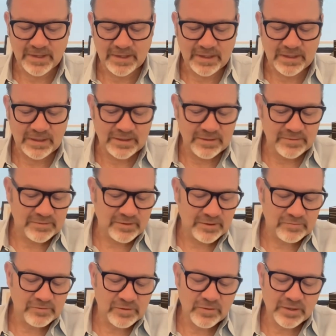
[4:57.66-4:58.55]
And then,
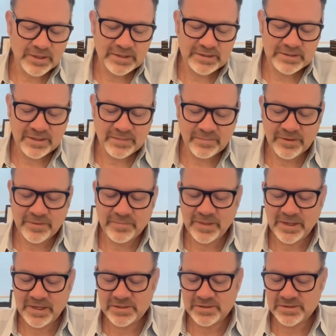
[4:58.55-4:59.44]
we wanted
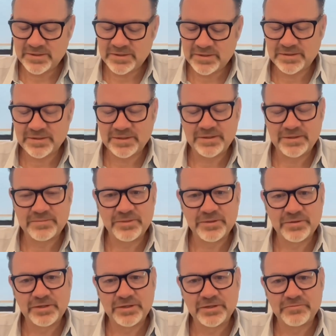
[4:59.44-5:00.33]
template pages and the
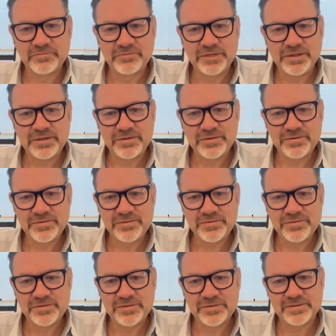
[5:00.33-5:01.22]
ability to
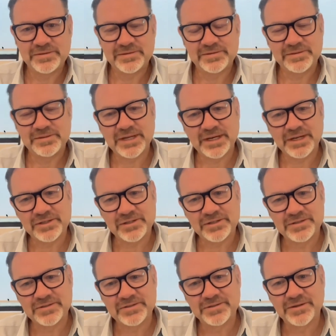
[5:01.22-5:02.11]
reuse
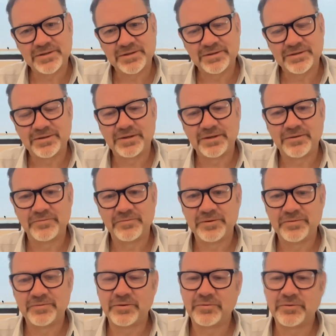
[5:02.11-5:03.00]
sections on,
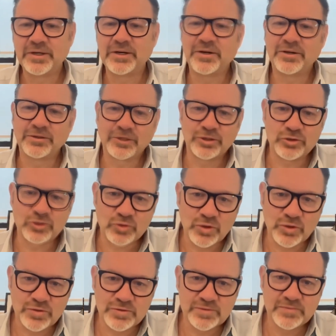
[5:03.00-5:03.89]
what we call
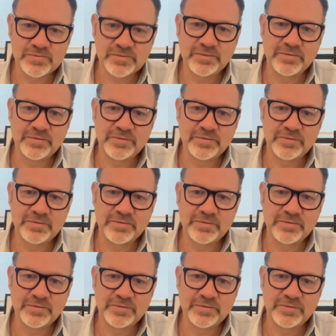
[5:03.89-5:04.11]
controls. We